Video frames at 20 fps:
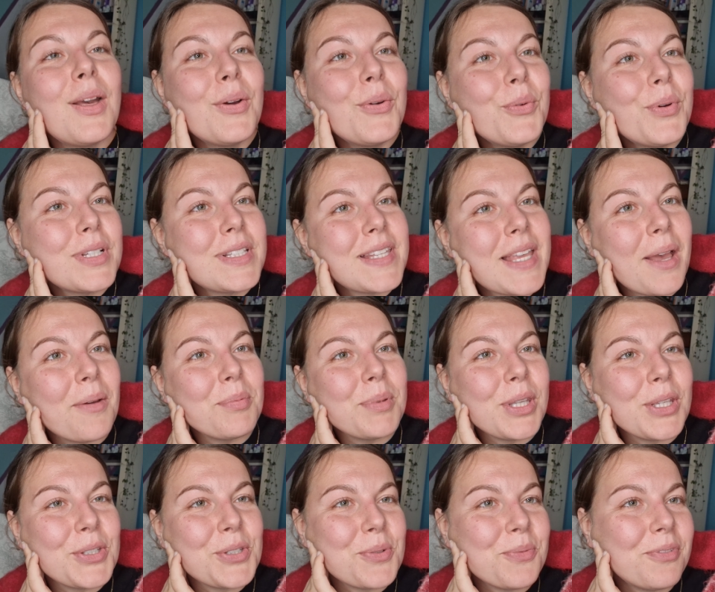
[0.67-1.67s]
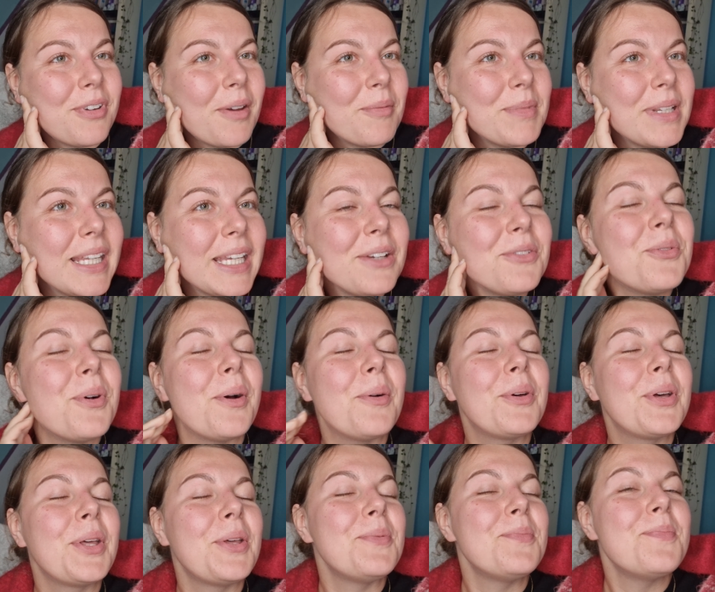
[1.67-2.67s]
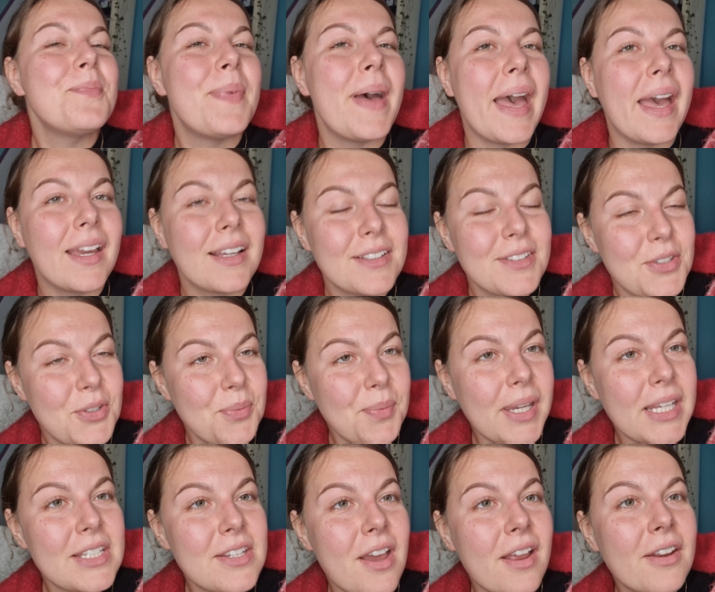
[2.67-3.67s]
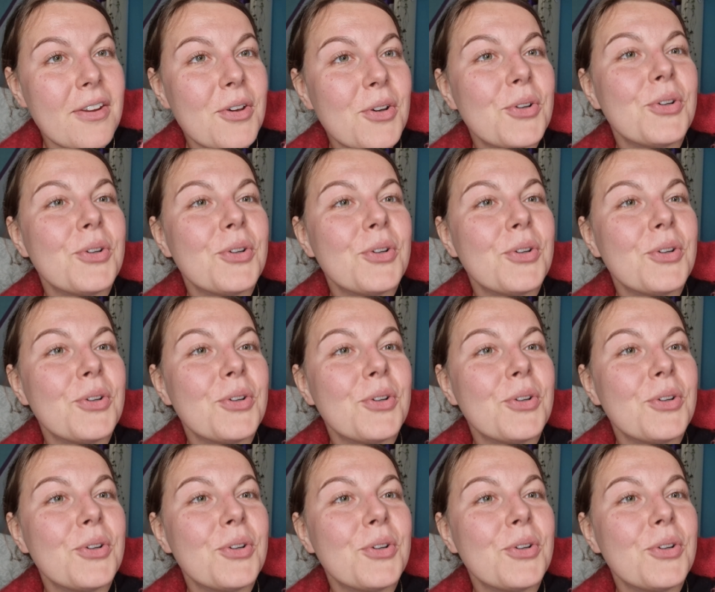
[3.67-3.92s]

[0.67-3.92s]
What's up, YouTube family? Welcome back to my channel.